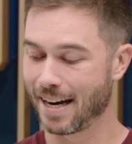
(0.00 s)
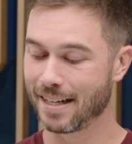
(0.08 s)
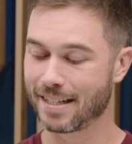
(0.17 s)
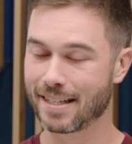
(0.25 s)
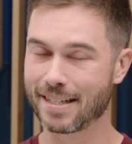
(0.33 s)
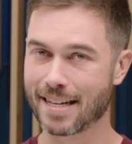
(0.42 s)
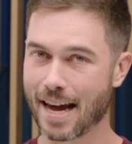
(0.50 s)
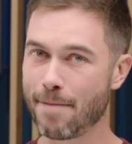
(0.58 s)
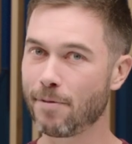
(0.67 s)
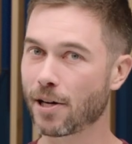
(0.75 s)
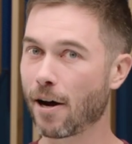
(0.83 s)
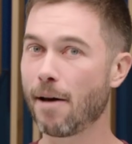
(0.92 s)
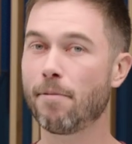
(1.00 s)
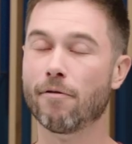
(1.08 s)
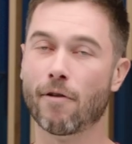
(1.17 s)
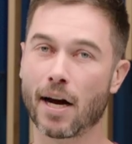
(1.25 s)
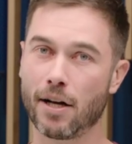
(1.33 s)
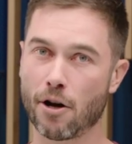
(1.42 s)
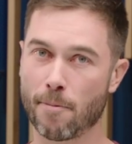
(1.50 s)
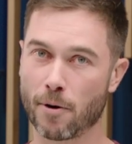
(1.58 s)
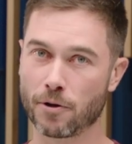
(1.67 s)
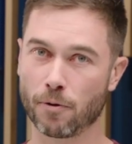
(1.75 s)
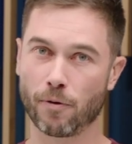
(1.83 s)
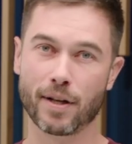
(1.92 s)
it's the same type of radio
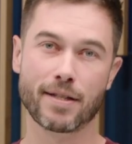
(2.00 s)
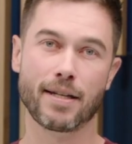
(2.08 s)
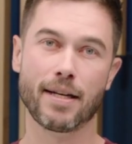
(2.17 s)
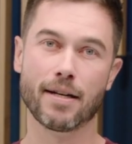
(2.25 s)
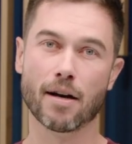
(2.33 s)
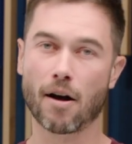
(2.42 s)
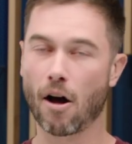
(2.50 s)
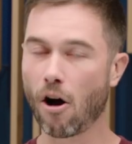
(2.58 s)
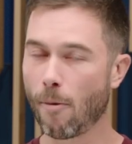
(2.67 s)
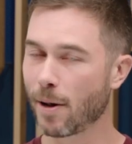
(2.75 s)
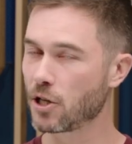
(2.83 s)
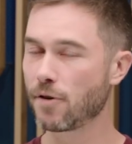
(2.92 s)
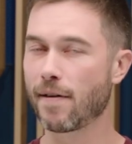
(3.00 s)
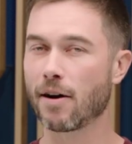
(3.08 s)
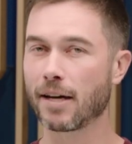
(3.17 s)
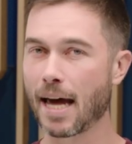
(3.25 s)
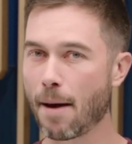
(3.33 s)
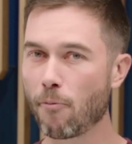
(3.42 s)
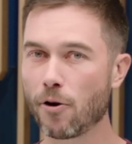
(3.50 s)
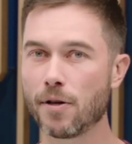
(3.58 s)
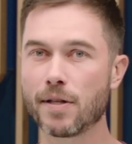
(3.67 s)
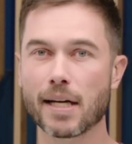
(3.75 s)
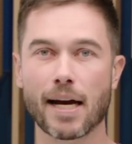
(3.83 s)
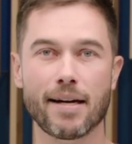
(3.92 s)
module that's in a whole bunch of our
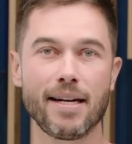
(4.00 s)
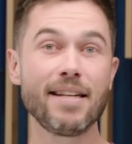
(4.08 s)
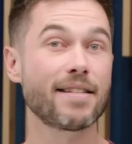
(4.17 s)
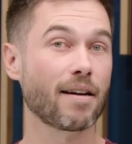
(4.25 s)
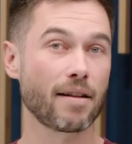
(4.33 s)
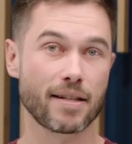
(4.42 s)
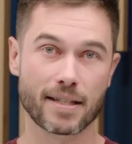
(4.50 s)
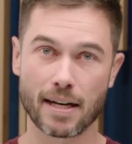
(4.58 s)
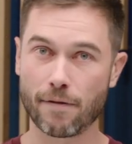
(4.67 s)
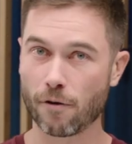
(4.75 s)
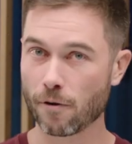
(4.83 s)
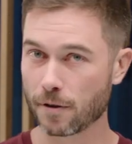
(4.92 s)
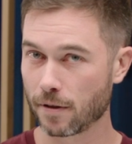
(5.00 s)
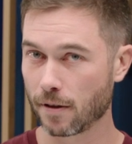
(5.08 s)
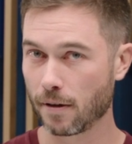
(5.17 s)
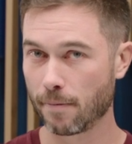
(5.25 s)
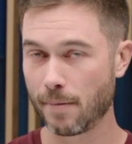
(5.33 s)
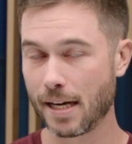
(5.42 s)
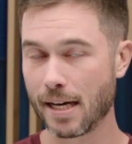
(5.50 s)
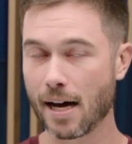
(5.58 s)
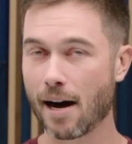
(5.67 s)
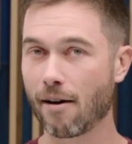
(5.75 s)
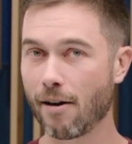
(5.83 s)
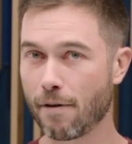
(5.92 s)
cameras and inside the C-Force Mini
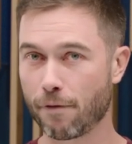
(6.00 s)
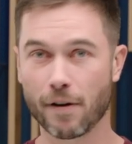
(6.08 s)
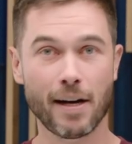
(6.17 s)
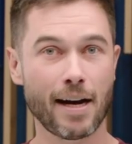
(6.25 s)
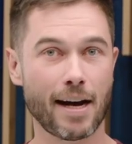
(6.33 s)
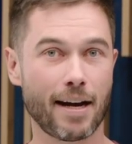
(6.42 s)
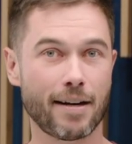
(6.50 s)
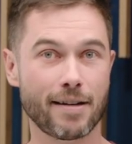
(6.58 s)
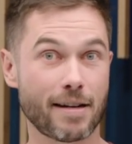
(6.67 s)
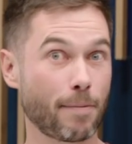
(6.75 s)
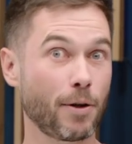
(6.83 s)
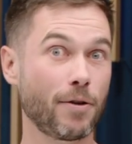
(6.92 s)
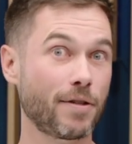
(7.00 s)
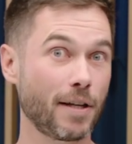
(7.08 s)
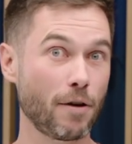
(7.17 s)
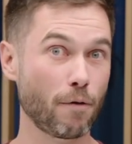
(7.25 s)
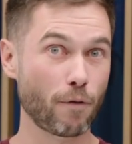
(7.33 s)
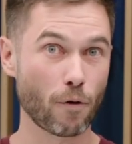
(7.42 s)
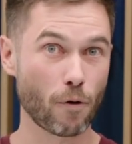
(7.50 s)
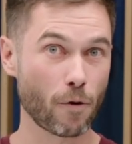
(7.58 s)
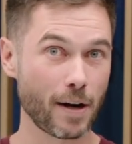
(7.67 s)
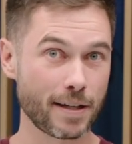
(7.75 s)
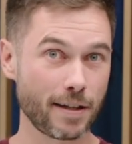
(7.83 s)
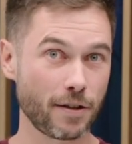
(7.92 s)
RF and a WCU-4
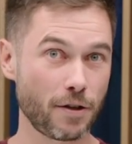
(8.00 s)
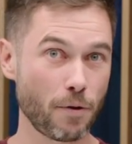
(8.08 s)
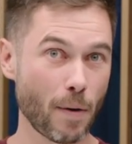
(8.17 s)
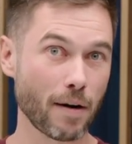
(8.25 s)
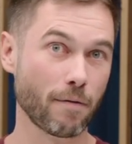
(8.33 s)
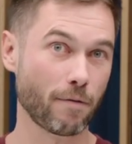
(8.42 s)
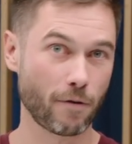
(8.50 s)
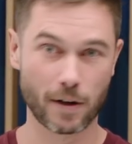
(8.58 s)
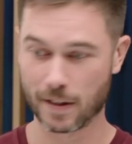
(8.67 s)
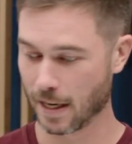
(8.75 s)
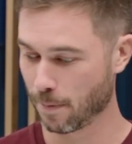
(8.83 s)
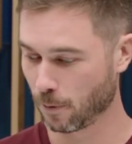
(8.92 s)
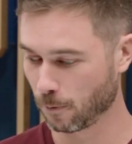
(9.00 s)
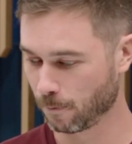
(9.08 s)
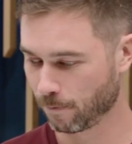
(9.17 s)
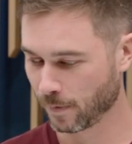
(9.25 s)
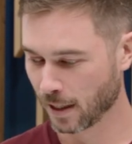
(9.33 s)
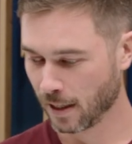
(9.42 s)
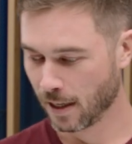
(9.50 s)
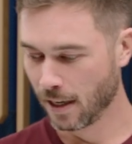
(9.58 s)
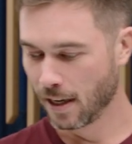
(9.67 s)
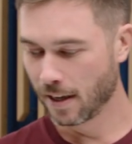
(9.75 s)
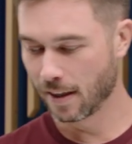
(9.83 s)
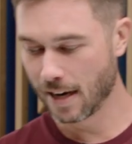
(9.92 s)
or SXU-1, for example.
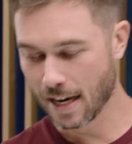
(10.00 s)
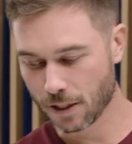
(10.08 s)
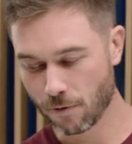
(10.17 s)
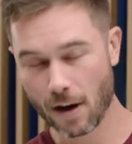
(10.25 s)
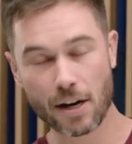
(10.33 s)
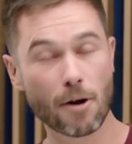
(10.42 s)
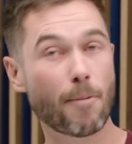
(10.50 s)
The next radio